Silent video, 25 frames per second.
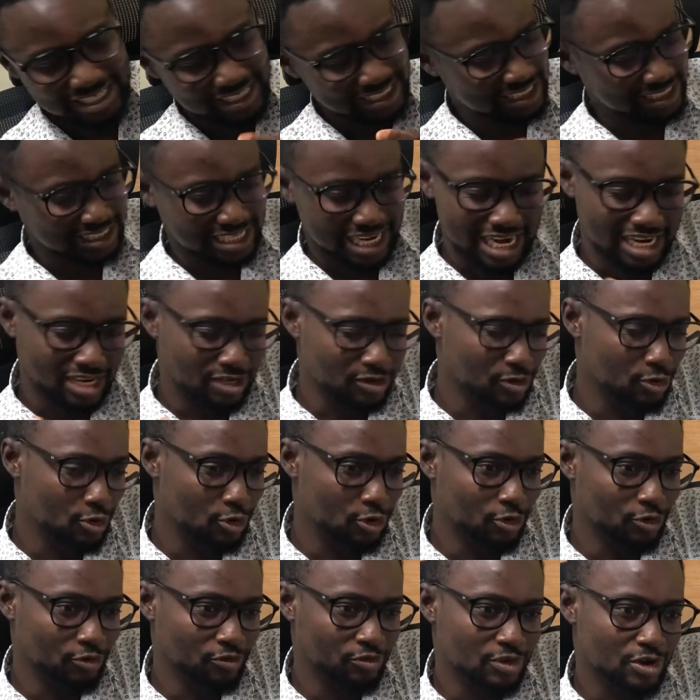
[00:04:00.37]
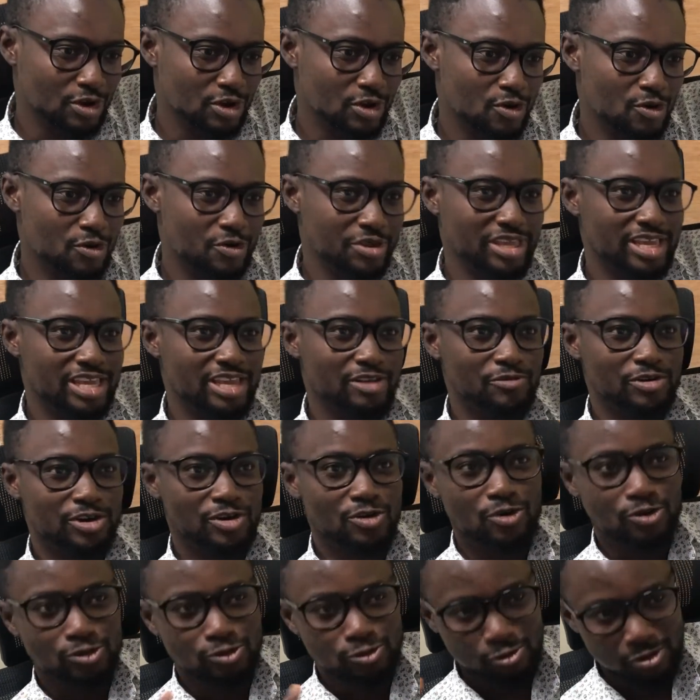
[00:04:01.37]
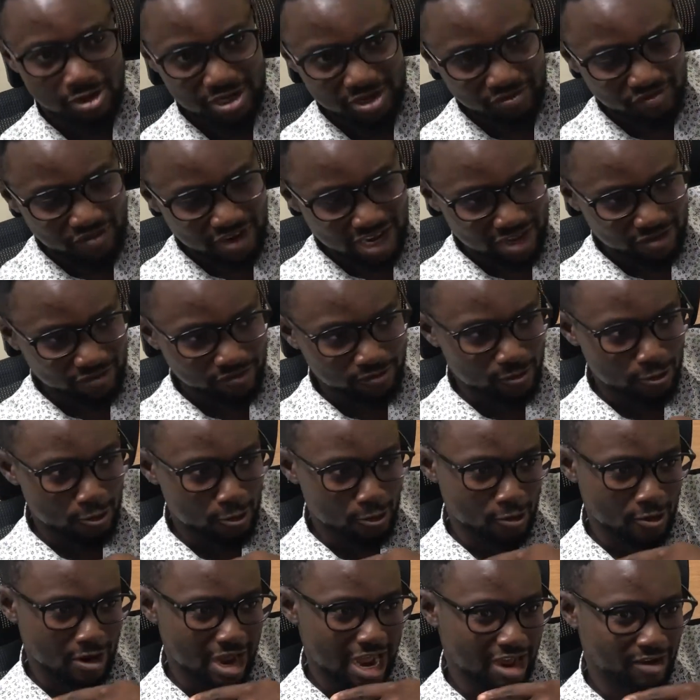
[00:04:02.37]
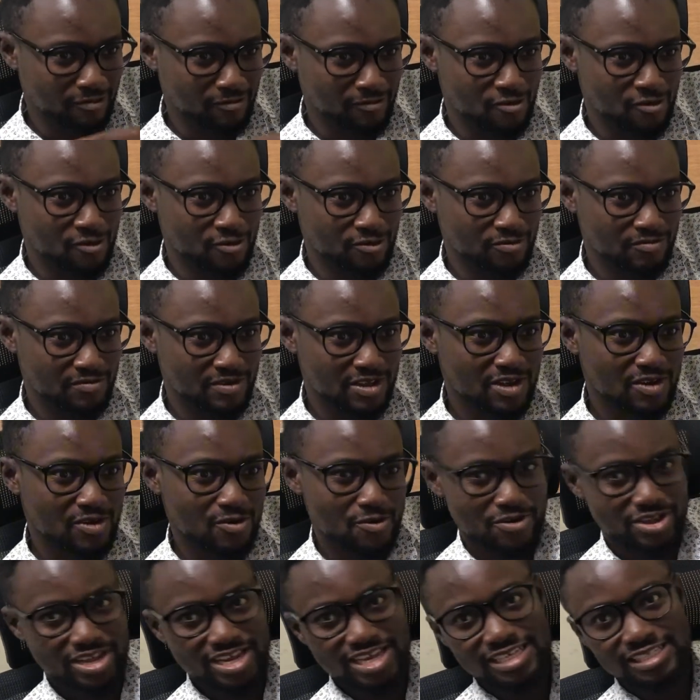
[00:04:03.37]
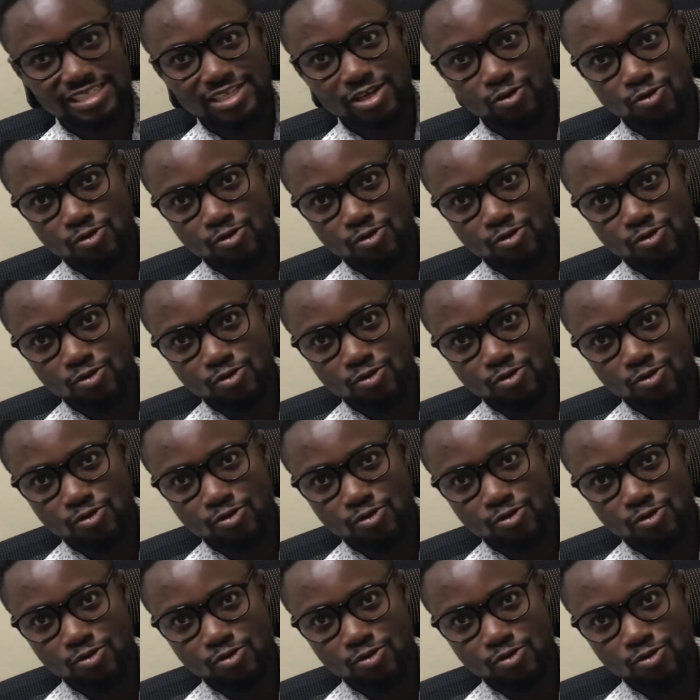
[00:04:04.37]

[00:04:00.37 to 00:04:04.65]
this cycle of, okay, we don't qualify for AFCON. Okay, it's the